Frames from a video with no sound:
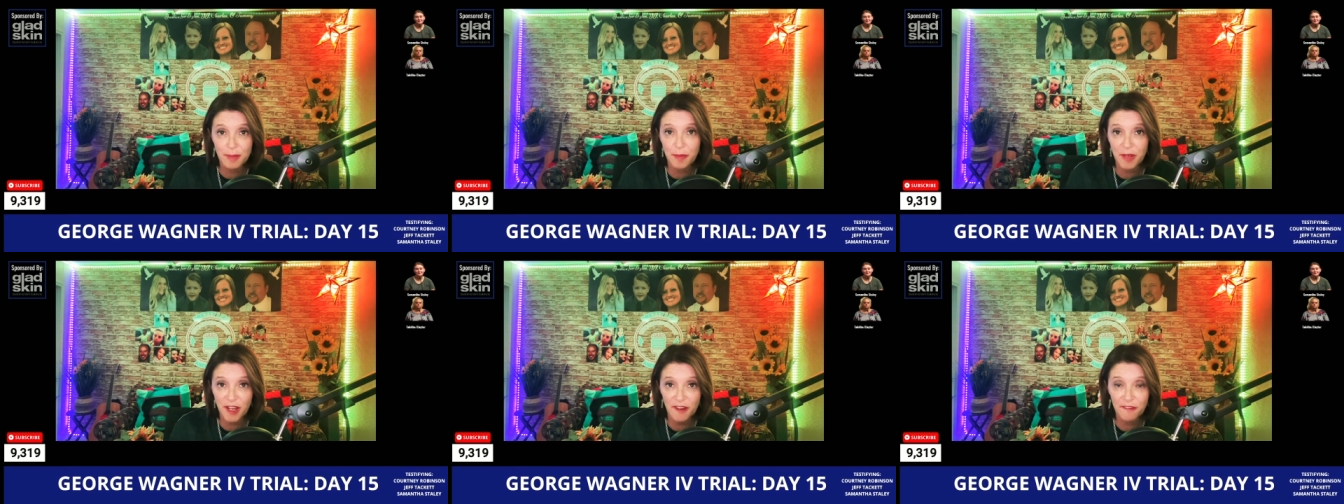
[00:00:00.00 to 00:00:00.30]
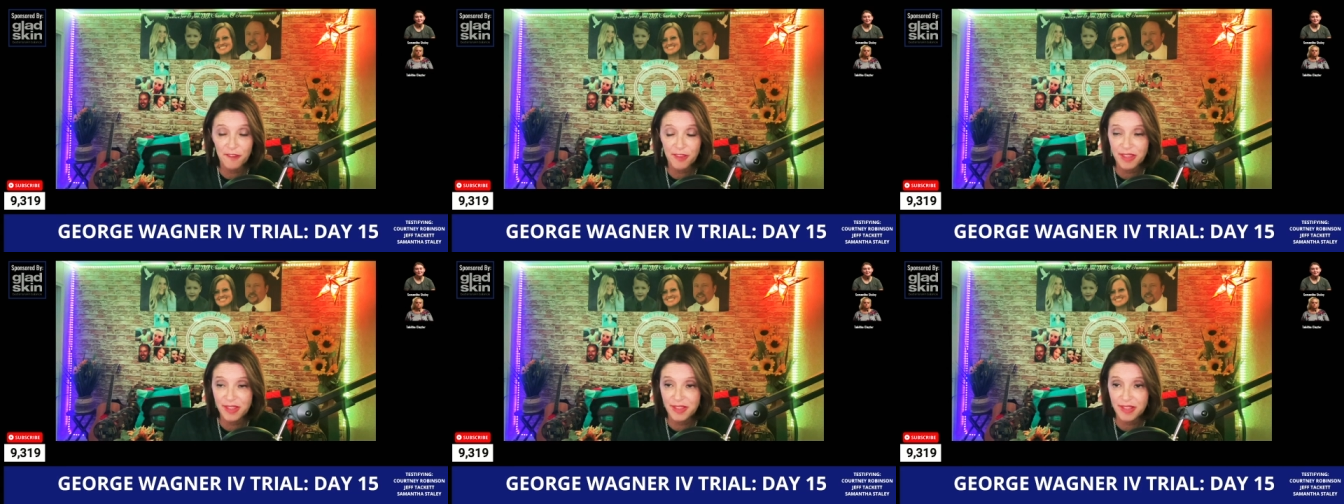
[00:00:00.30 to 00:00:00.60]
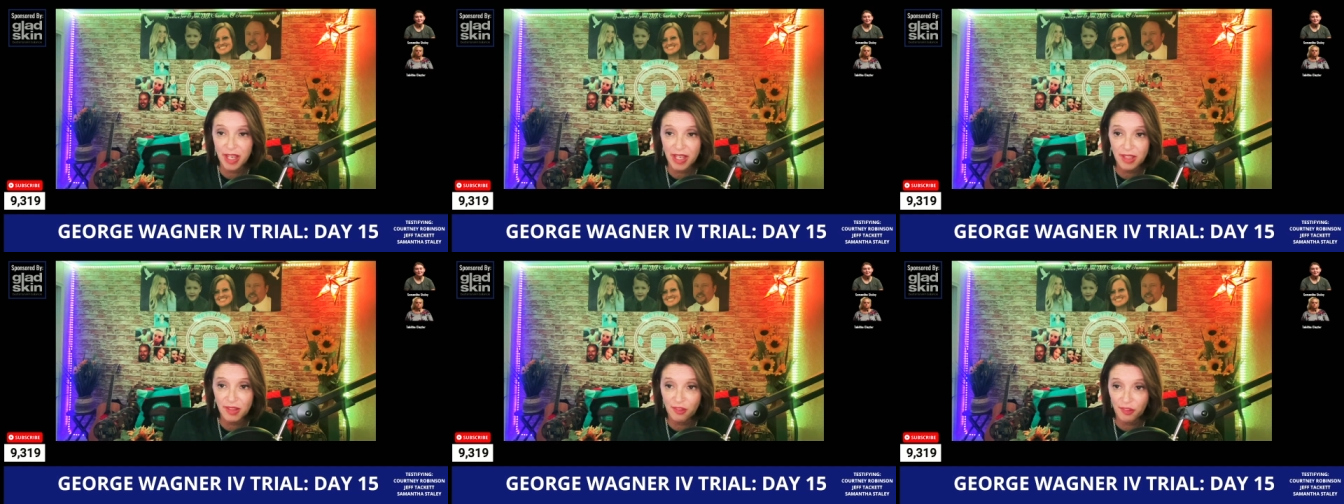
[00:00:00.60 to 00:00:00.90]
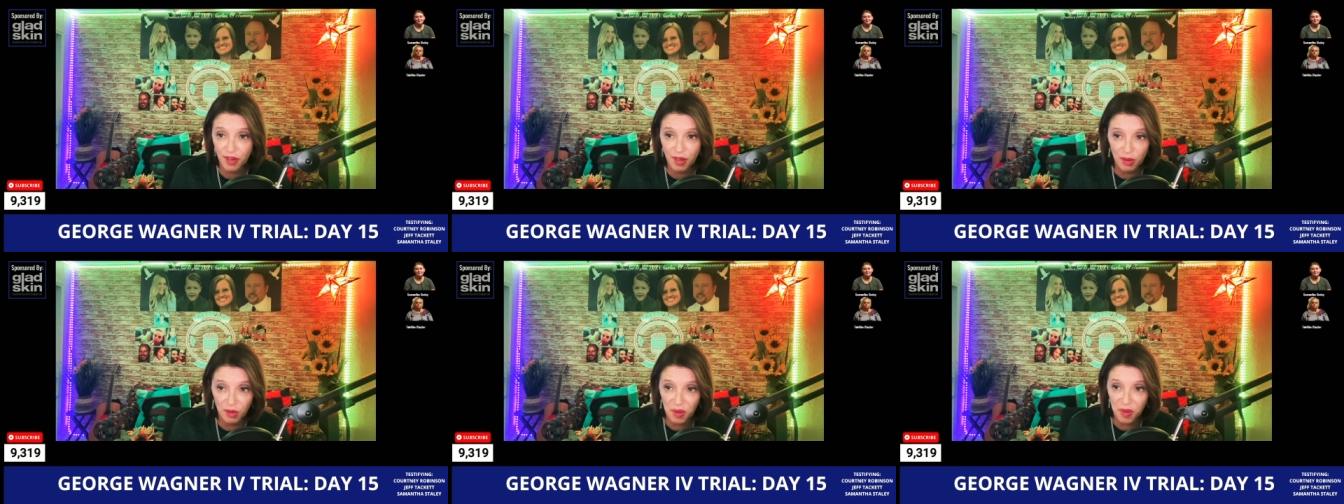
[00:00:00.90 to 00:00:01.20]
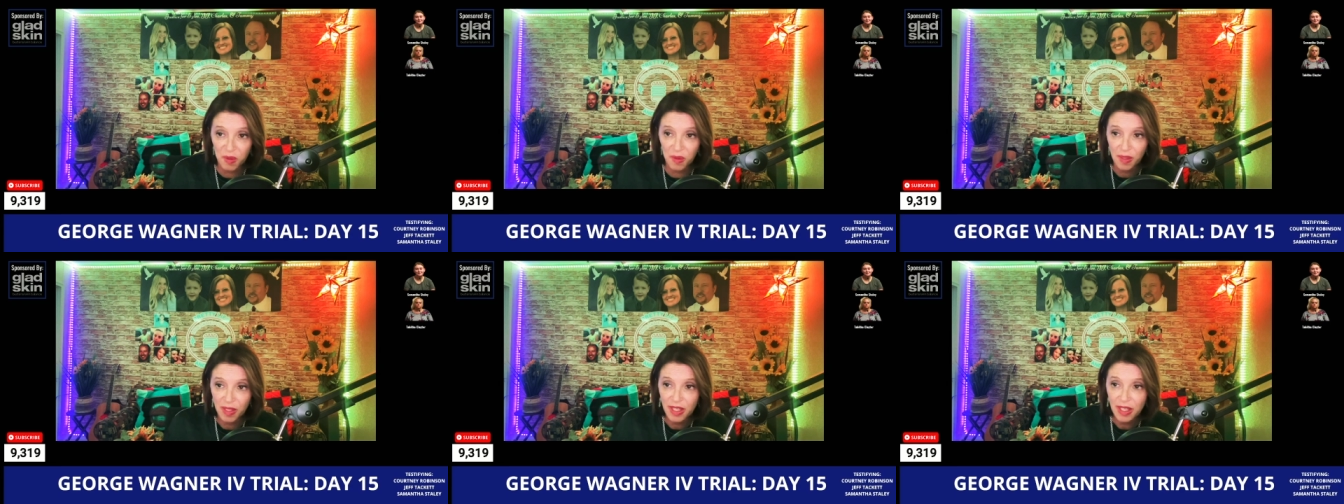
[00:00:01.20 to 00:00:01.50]
to pay for this guy's
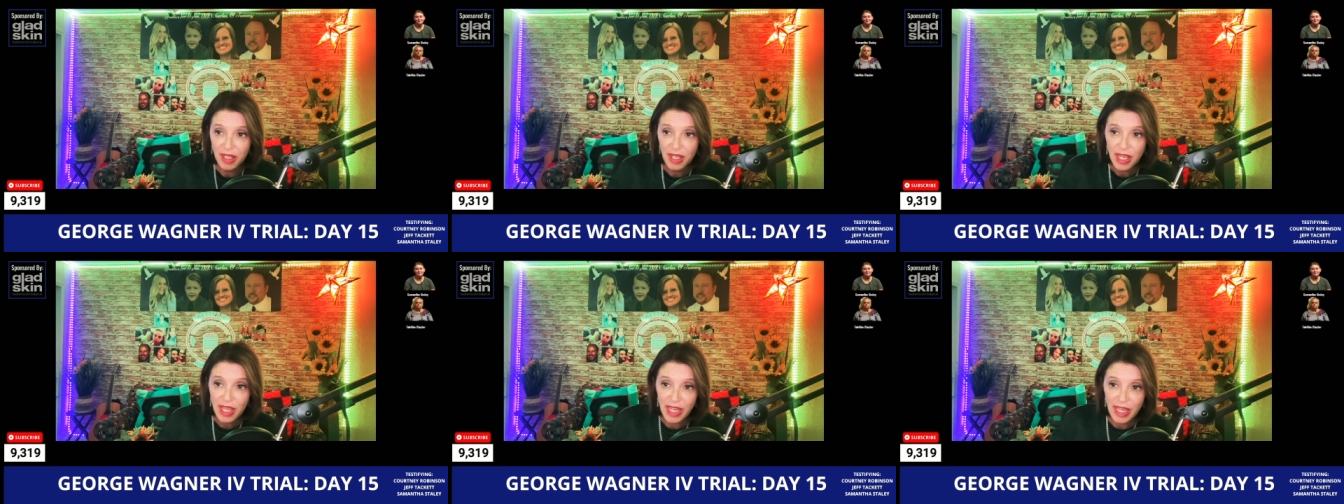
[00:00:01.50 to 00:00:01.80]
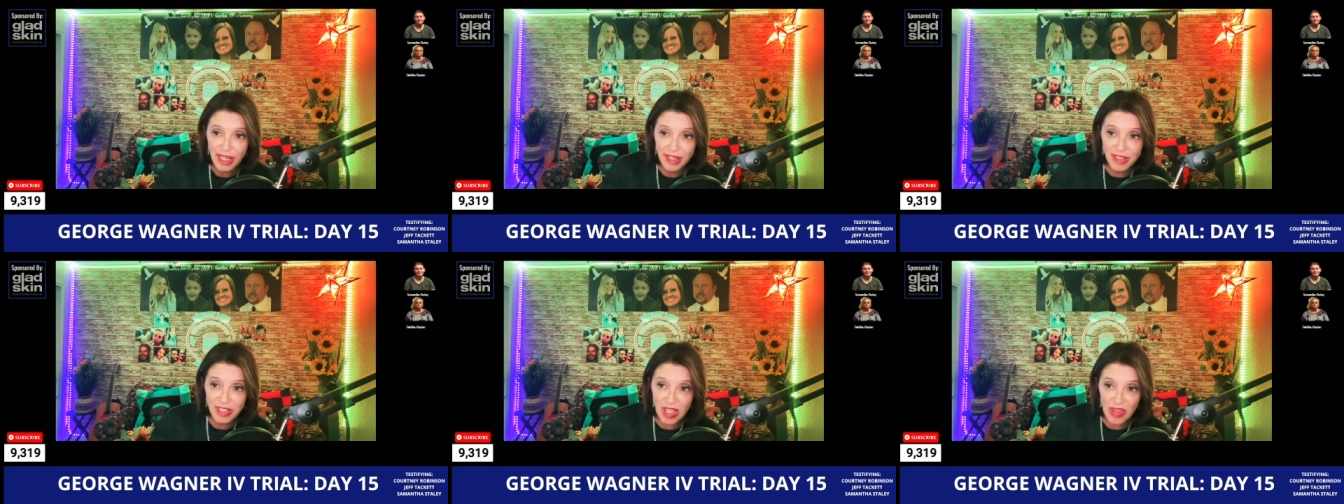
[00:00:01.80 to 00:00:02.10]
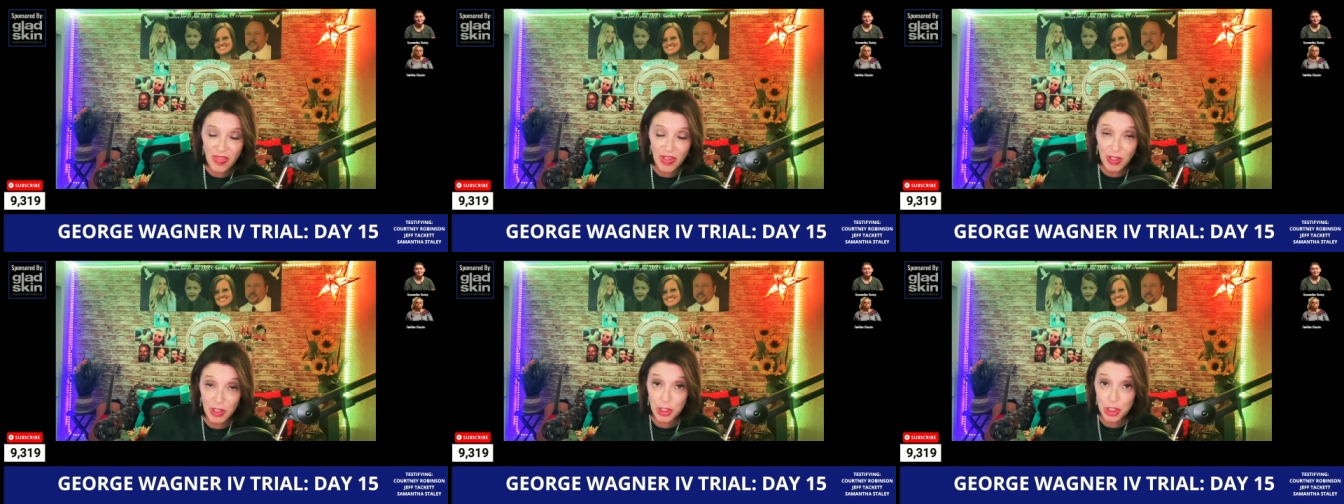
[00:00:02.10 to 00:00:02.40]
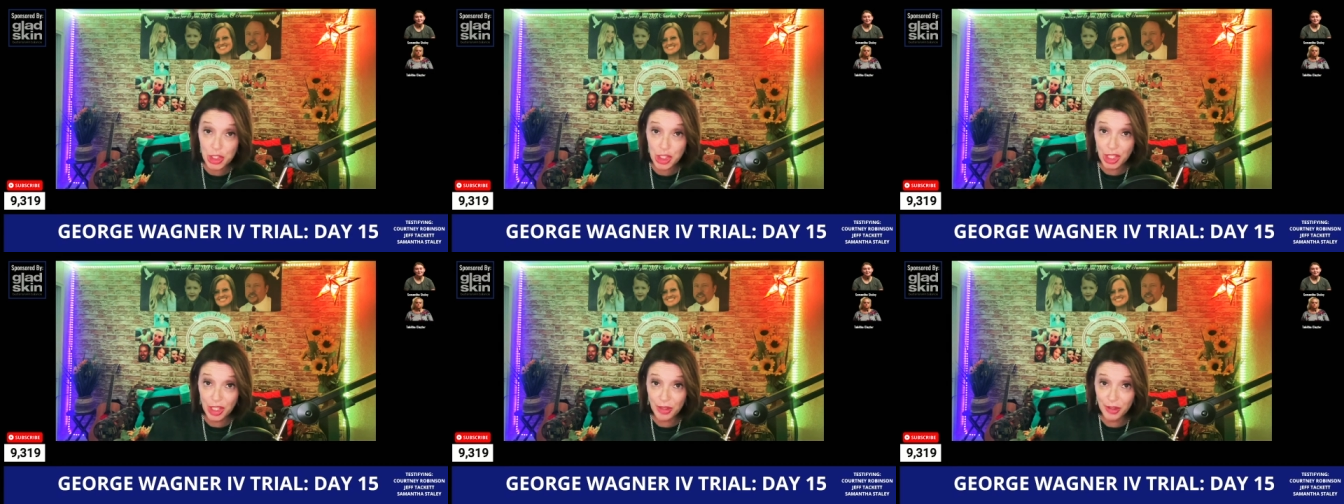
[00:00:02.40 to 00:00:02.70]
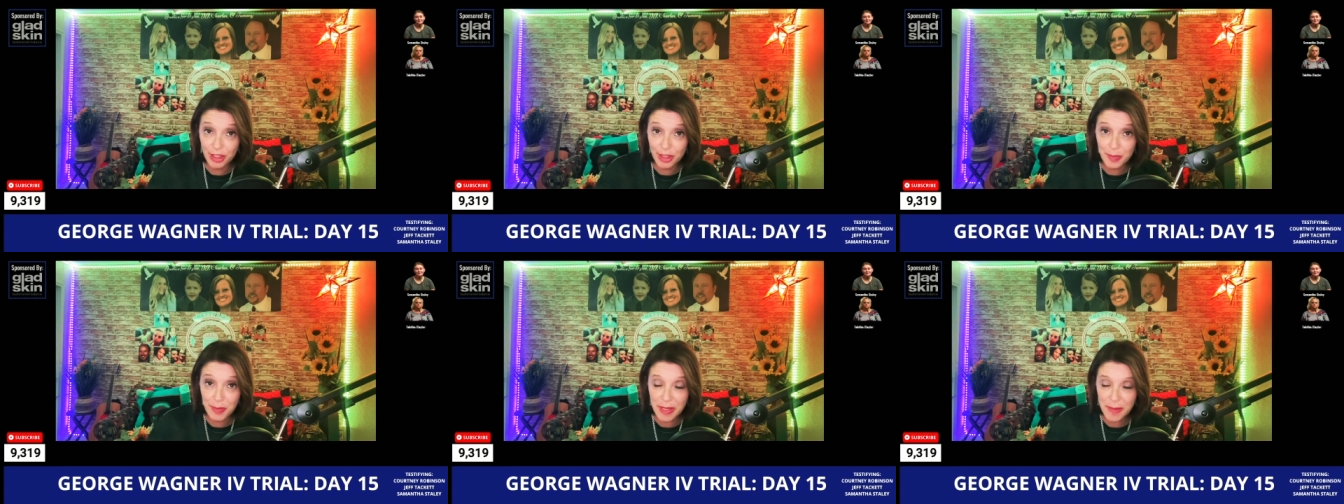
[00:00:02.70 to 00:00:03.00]
funeral. He said they're
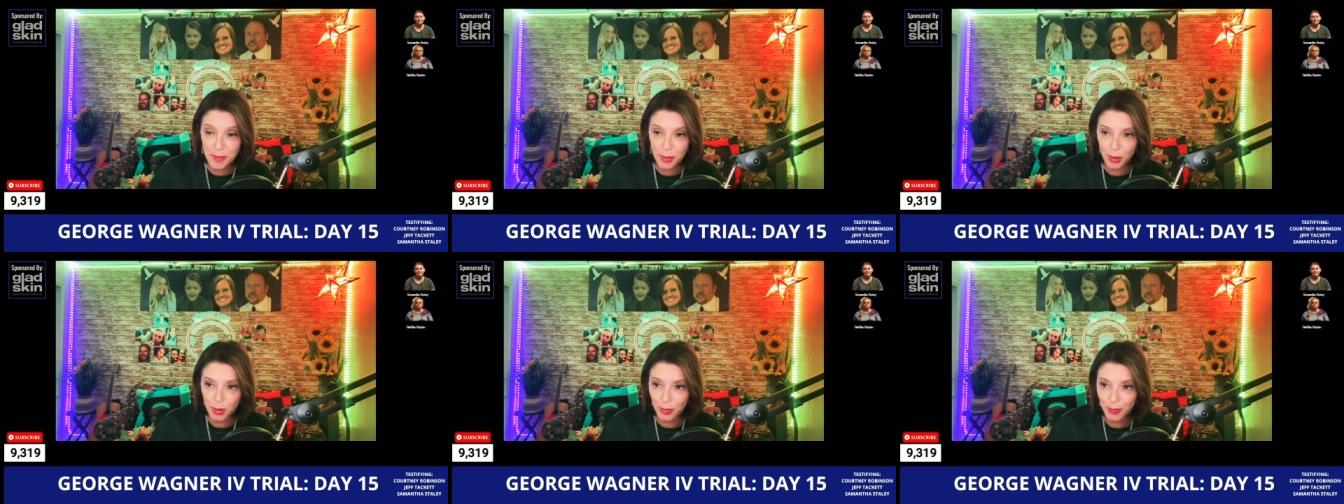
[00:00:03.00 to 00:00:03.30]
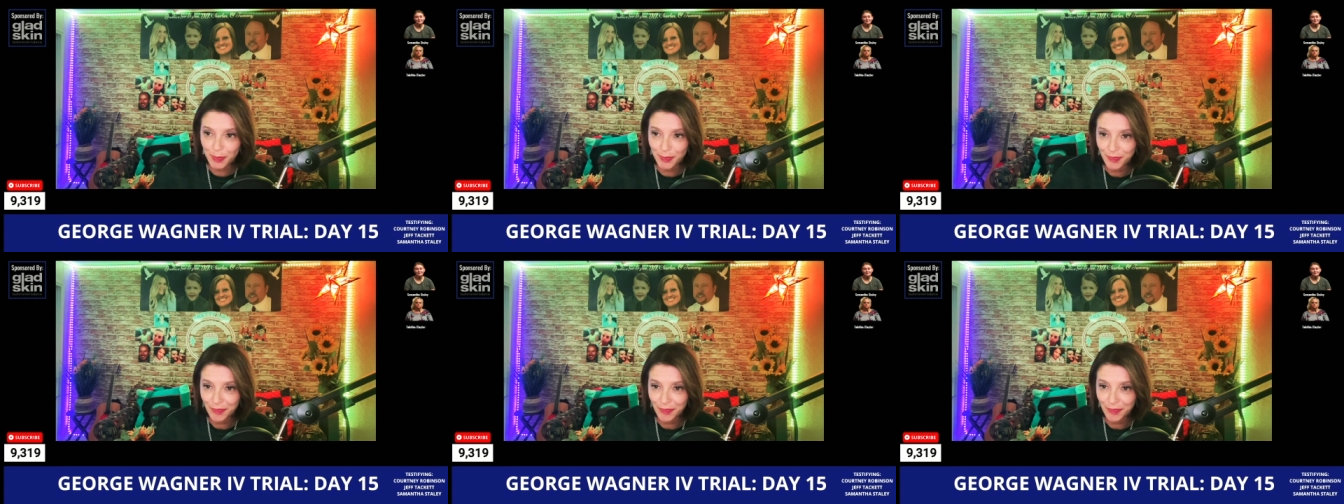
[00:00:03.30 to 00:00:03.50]
generous people.